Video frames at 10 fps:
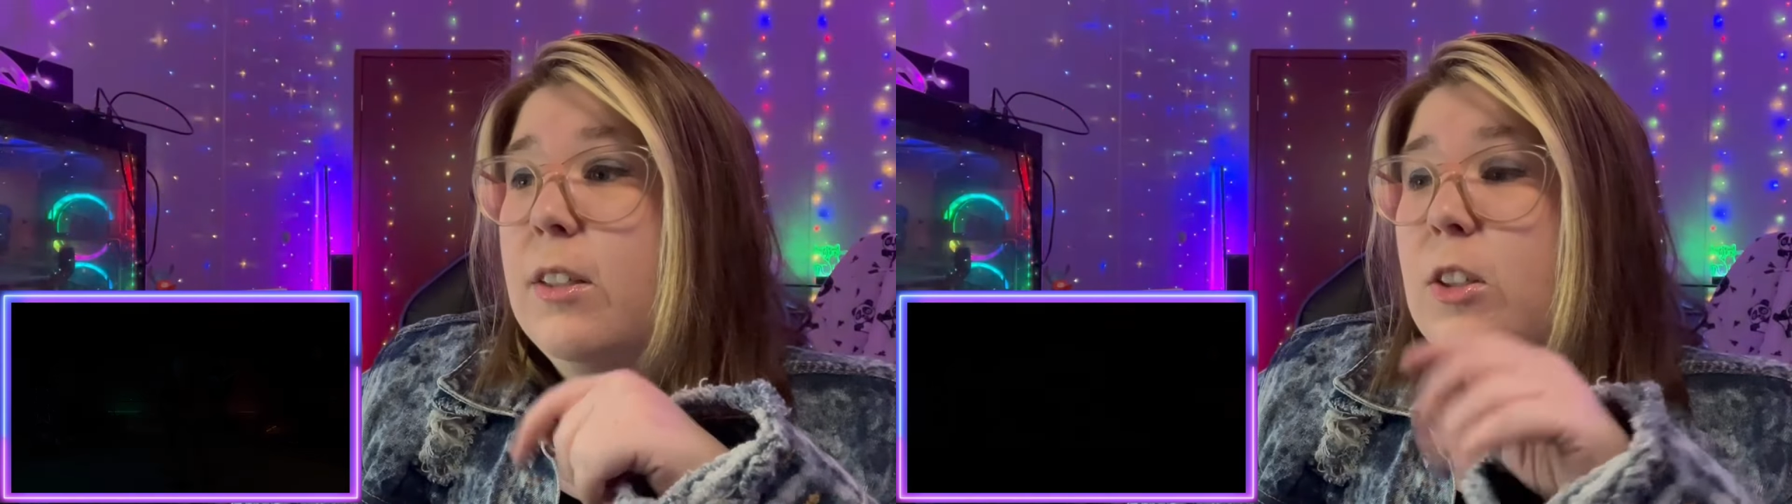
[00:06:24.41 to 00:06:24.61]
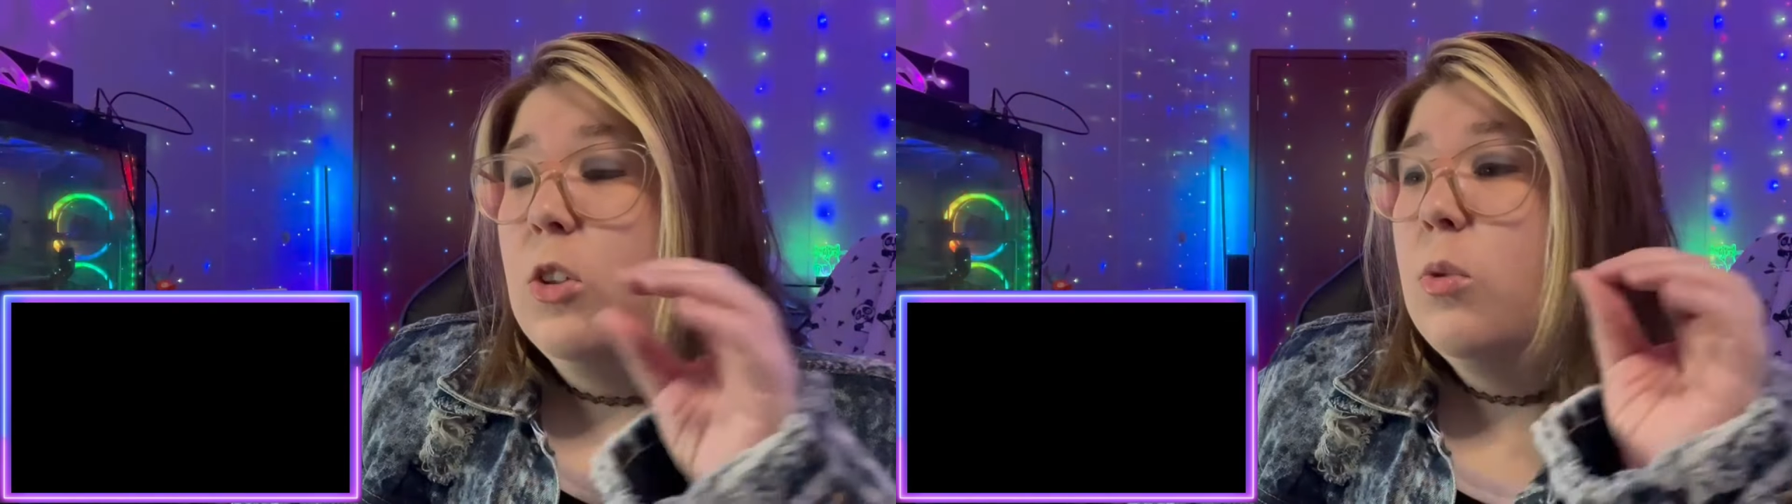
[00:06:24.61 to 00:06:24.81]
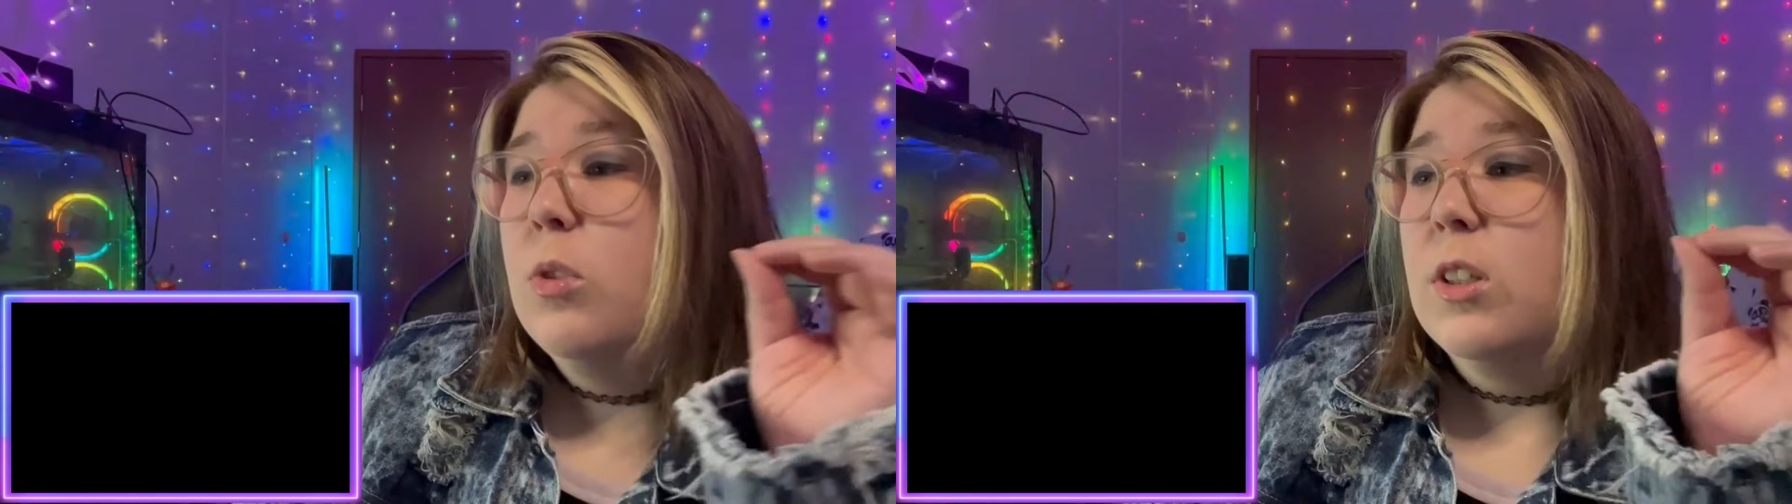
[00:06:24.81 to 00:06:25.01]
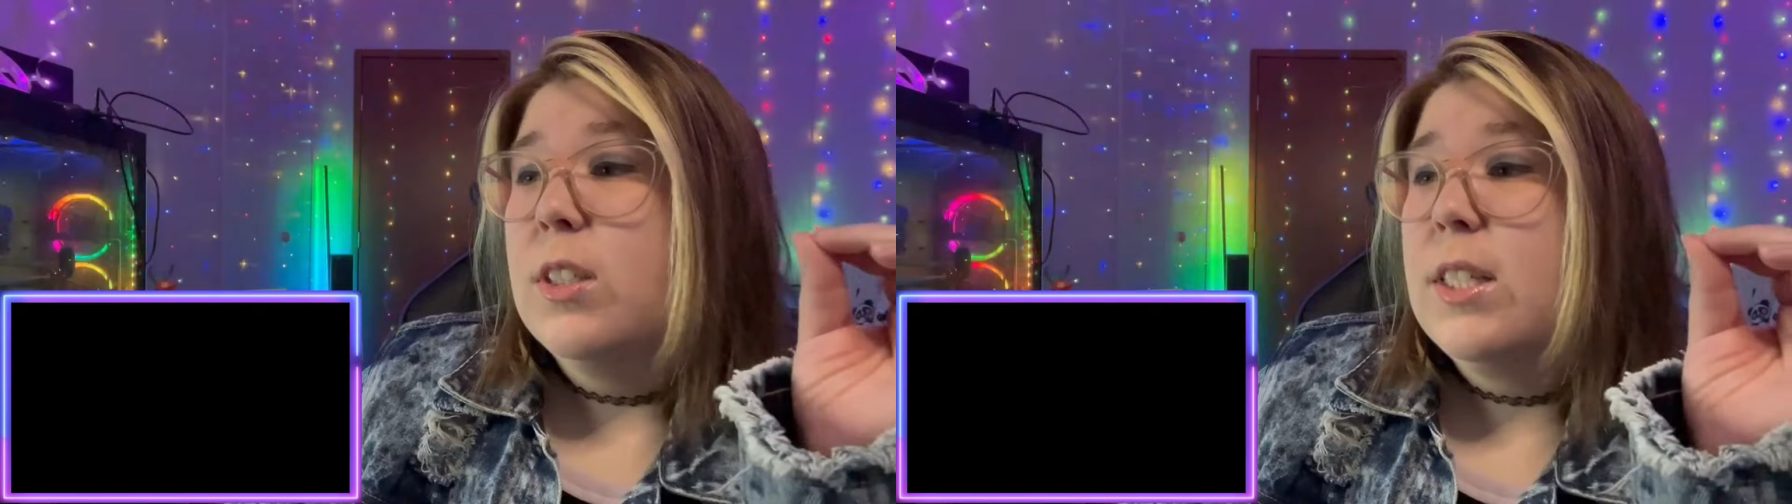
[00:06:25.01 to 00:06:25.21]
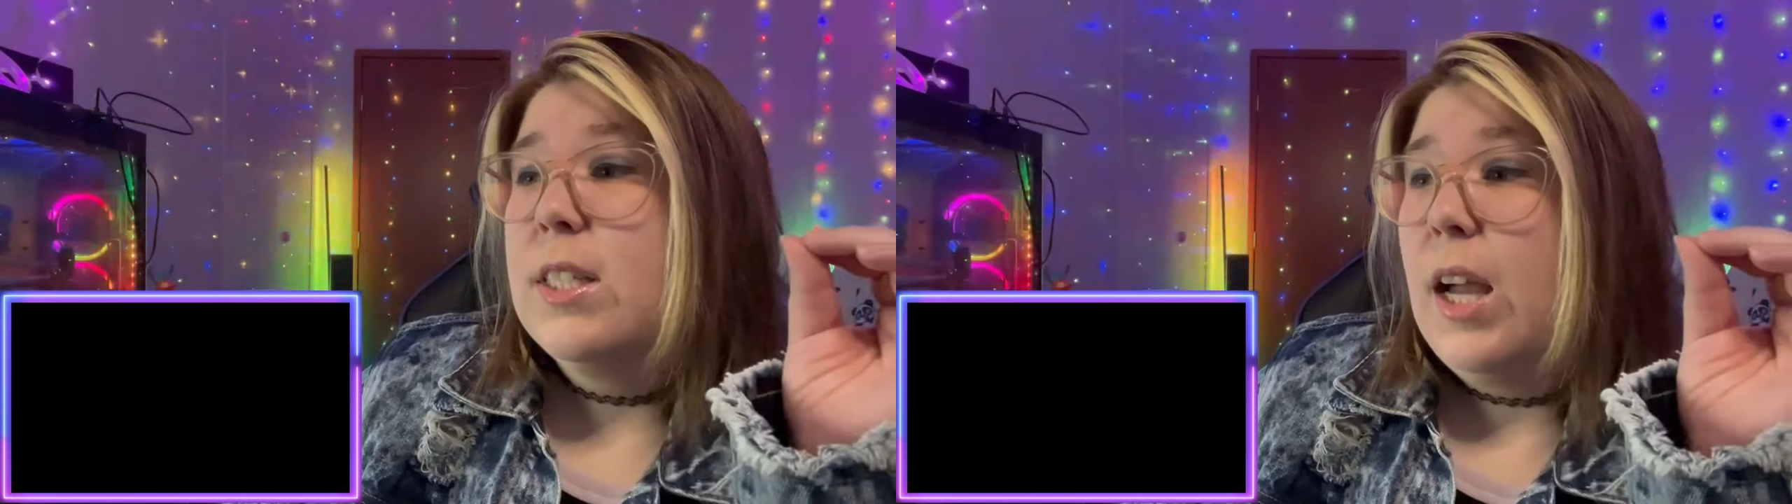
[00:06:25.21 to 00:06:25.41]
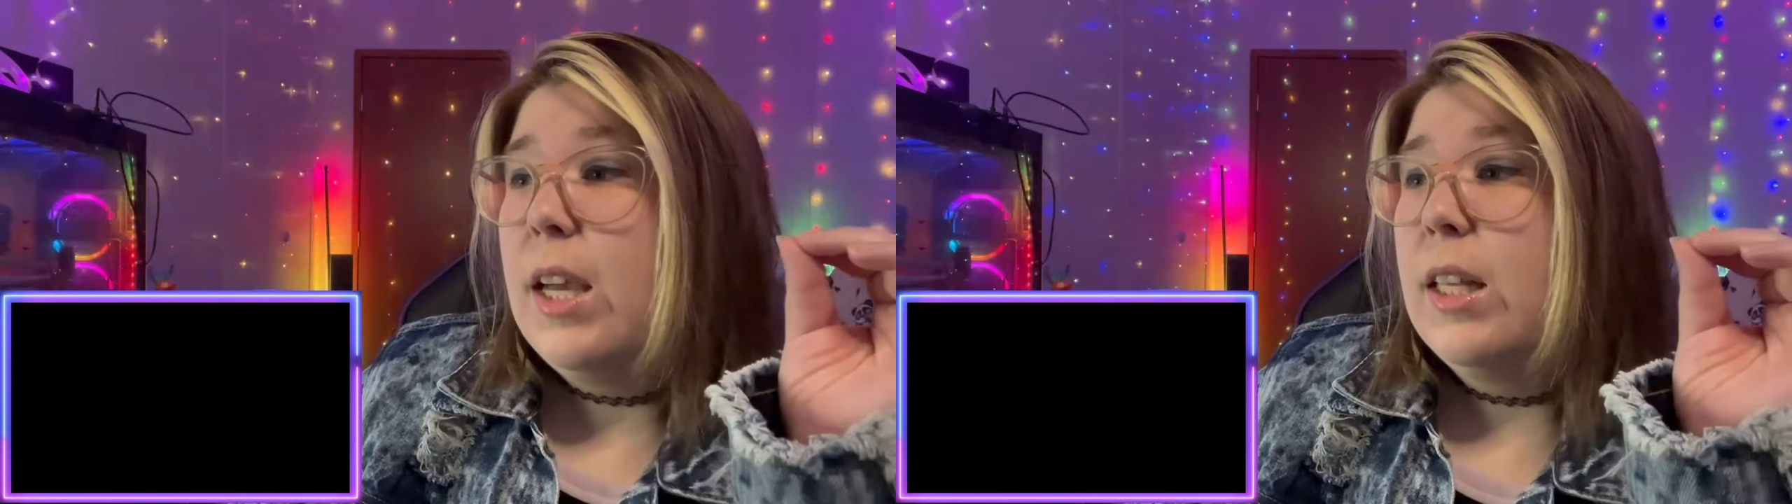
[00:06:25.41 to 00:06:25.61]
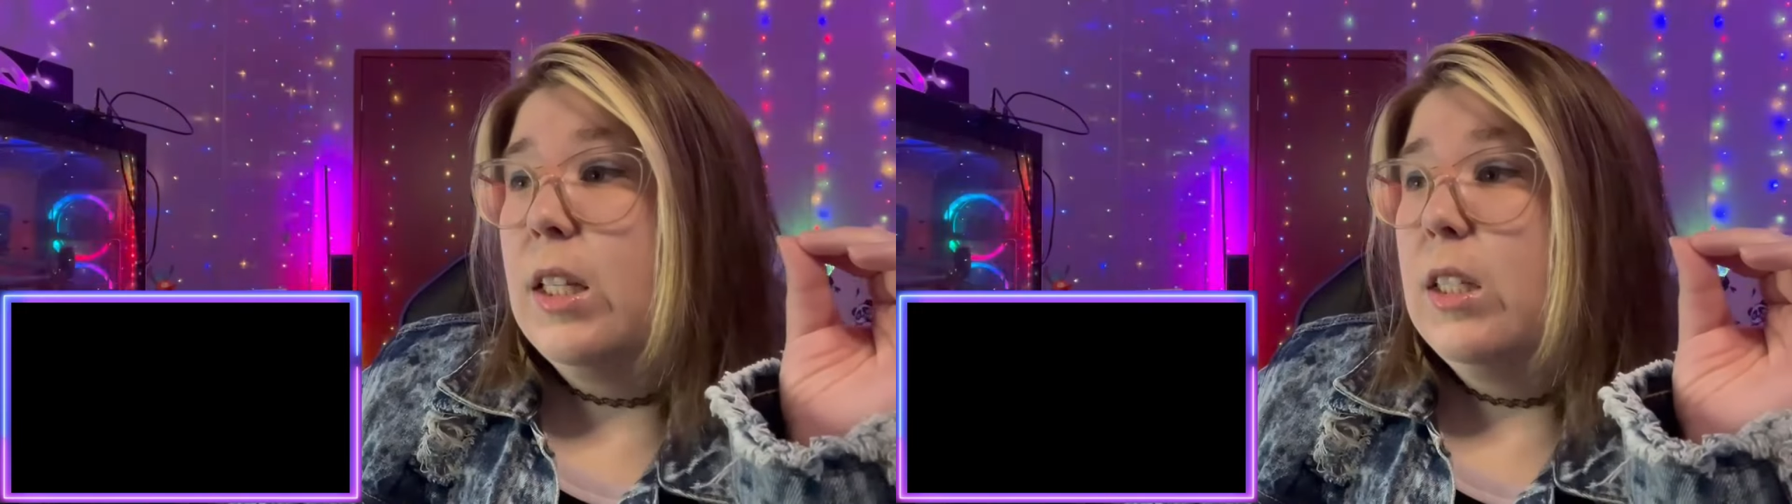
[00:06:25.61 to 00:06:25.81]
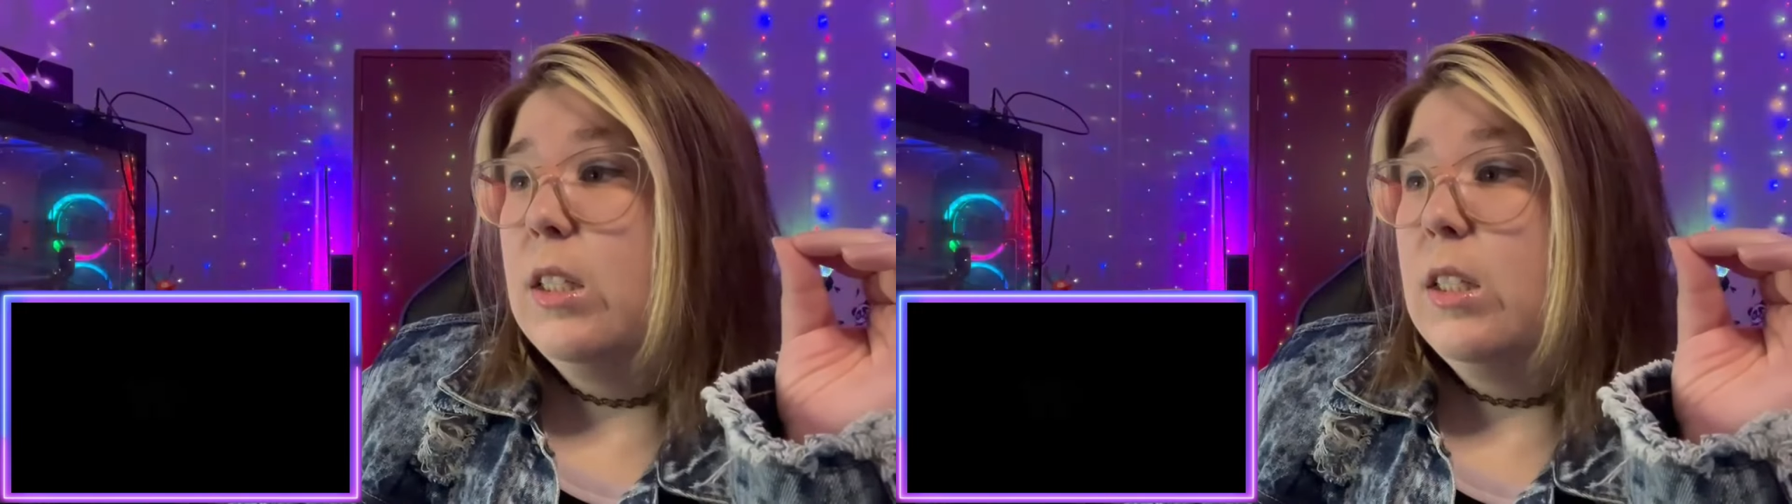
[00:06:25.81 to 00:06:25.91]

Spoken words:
You are styling.